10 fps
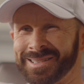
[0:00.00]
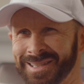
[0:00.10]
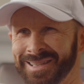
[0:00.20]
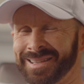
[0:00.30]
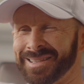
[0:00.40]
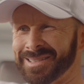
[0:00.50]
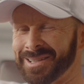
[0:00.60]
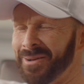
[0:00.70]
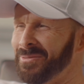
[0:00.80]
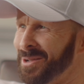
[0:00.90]
see this
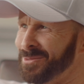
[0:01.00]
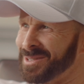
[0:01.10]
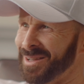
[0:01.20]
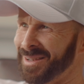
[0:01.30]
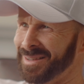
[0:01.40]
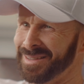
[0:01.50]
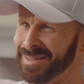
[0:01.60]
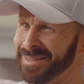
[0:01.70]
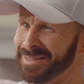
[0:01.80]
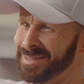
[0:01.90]
stuff, I was like,
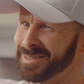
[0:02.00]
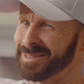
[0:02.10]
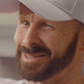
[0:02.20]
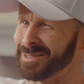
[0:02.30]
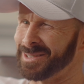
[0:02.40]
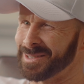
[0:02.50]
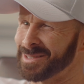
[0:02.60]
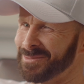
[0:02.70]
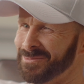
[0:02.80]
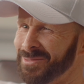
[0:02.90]
this is
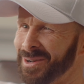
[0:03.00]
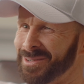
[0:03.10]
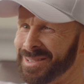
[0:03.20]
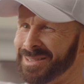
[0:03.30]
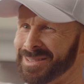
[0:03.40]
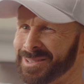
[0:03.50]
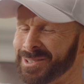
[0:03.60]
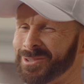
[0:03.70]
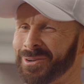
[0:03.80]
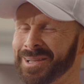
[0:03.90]
just very
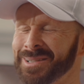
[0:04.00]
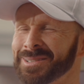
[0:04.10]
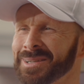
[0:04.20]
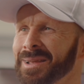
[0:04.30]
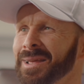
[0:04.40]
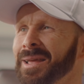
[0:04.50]
strange.